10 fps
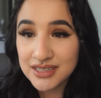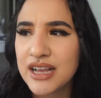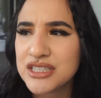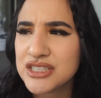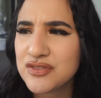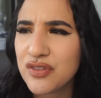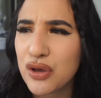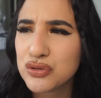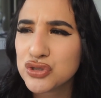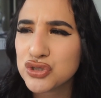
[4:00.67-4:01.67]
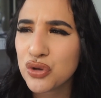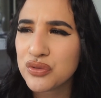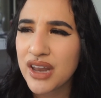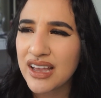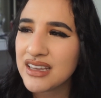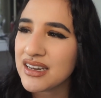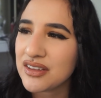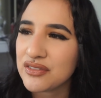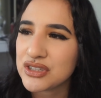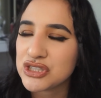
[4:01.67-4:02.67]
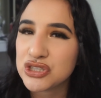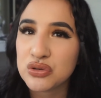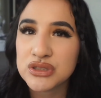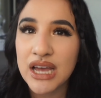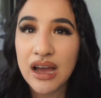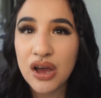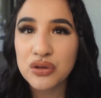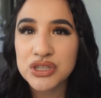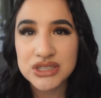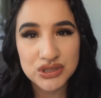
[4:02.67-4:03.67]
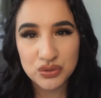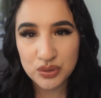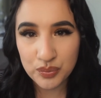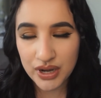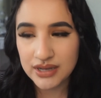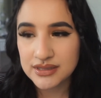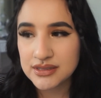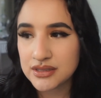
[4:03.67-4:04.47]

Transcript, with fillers: I just felt so negative and so down and so depressed.